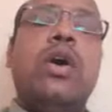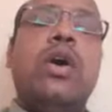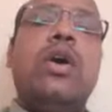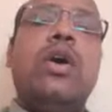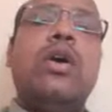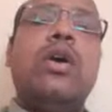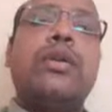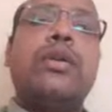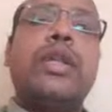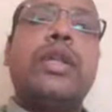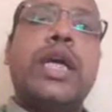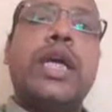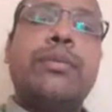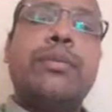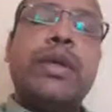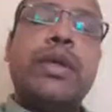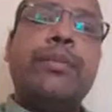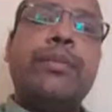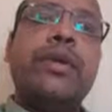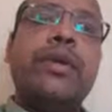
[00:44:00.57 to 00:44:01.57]
or
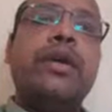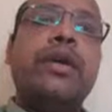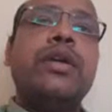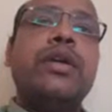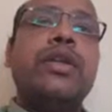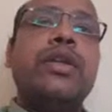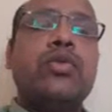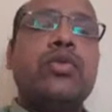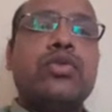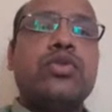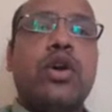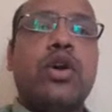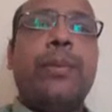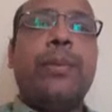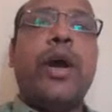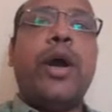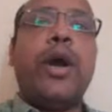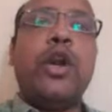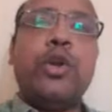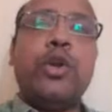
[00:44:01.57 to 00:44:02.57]
there may be a use
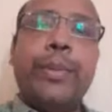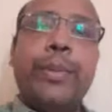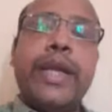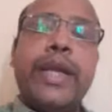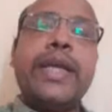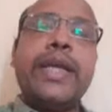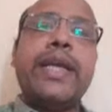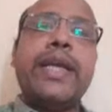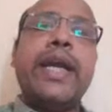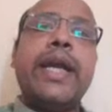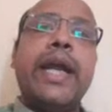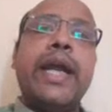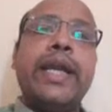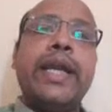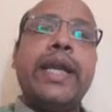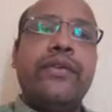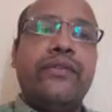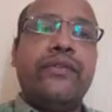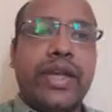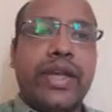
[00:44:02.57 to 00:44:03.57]
of automatic
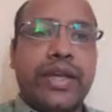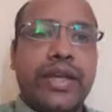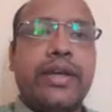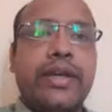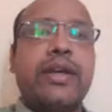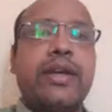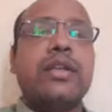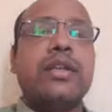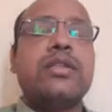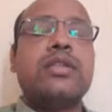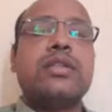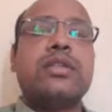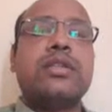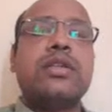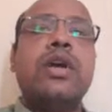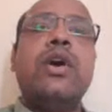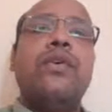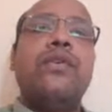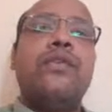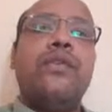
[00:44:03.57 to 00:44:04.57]
guided
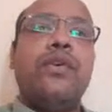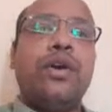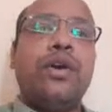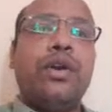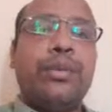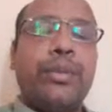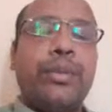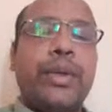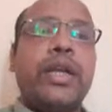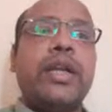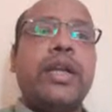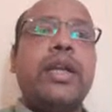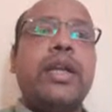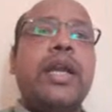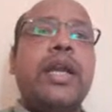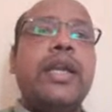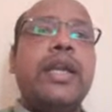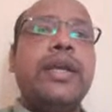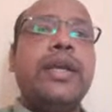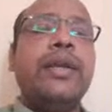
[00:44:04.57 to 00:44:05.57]
vehicles for material
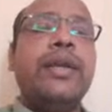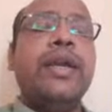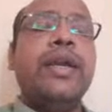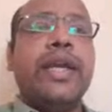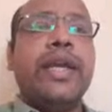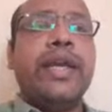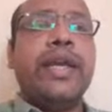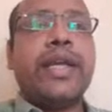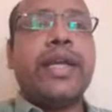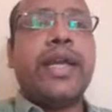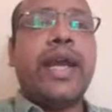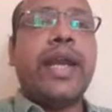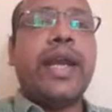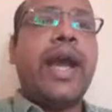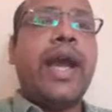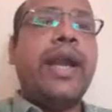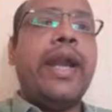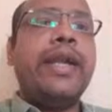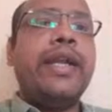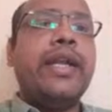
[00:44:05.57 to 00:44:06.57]
handling. It
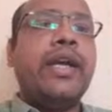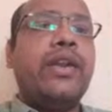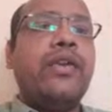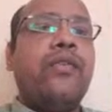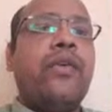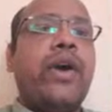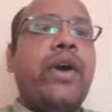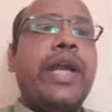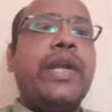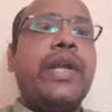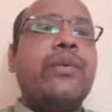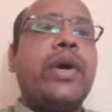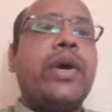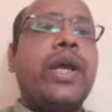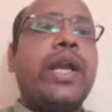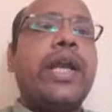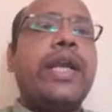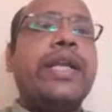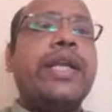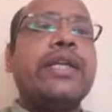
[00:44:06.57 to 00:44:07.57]
can handle wide
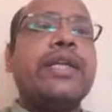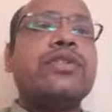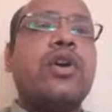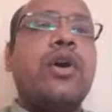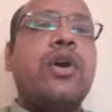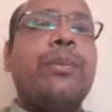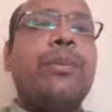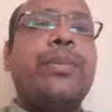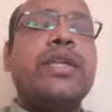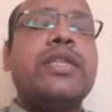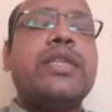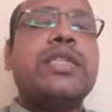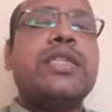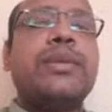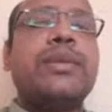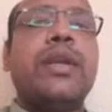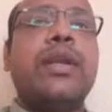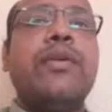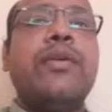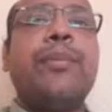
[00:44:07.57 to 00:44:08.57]
varieties of
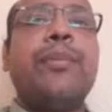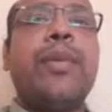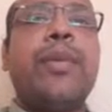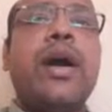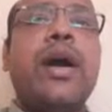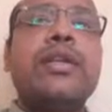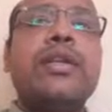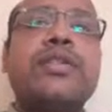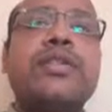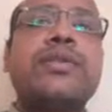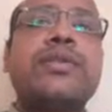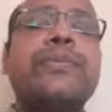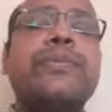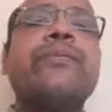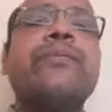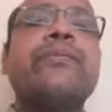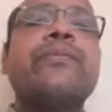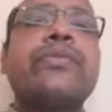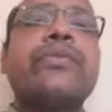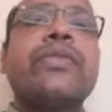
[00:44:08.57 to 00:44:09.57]
dissimilar parts.
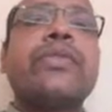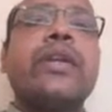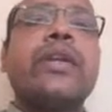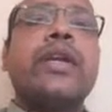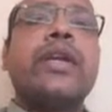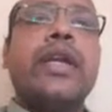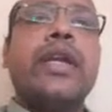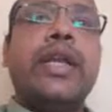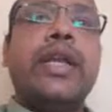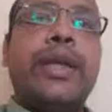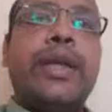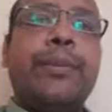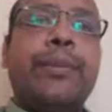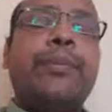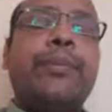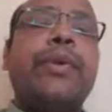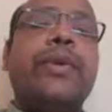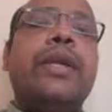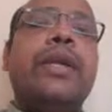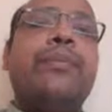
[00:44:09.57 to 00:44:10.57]

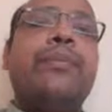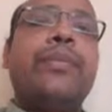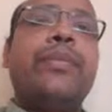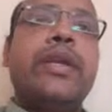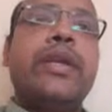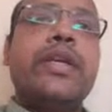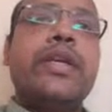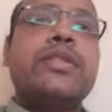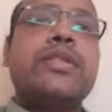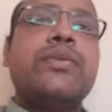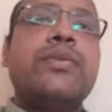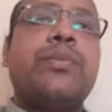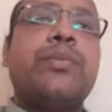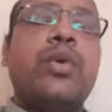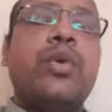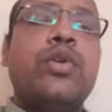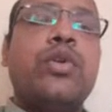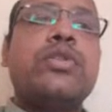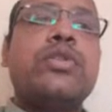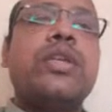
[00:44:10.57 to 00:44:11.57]
It is
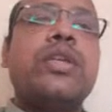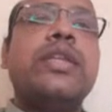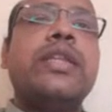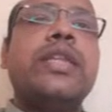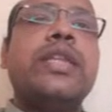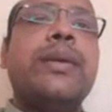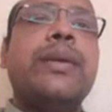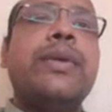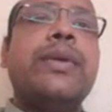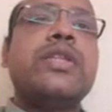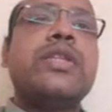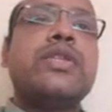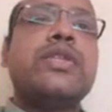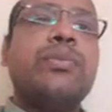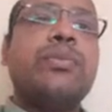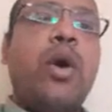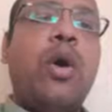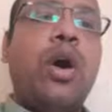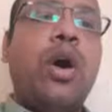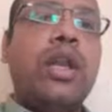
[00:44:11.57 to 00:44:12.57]
producing them in
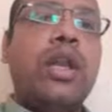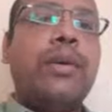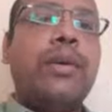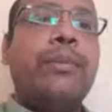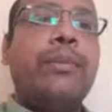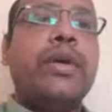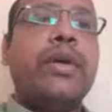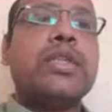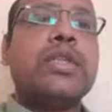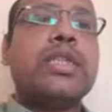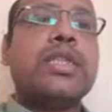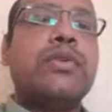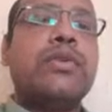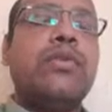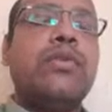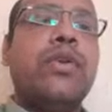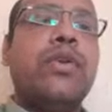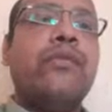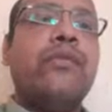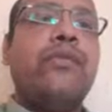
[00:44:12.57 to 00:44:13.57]
small numbers,
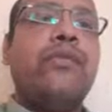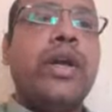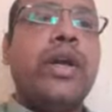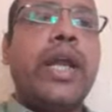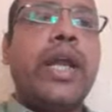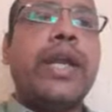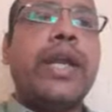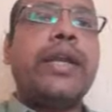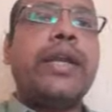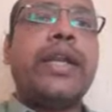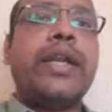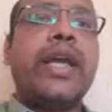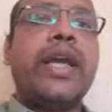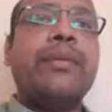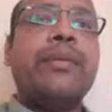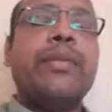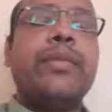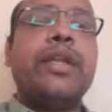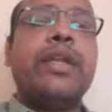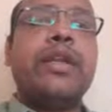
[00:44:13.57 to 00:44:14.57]
even one at a
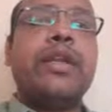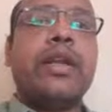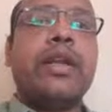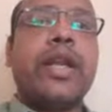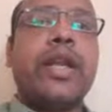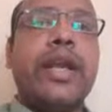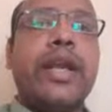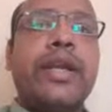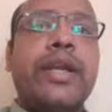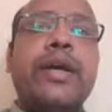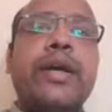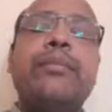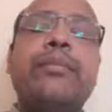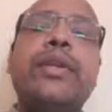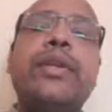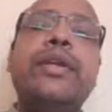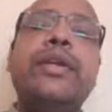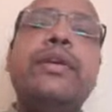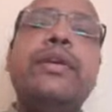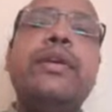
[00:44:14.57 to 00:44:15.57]
time in a
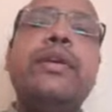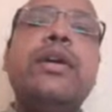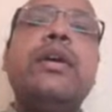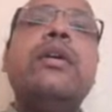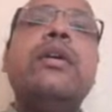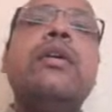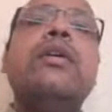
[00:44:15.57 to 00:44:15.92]
randomly.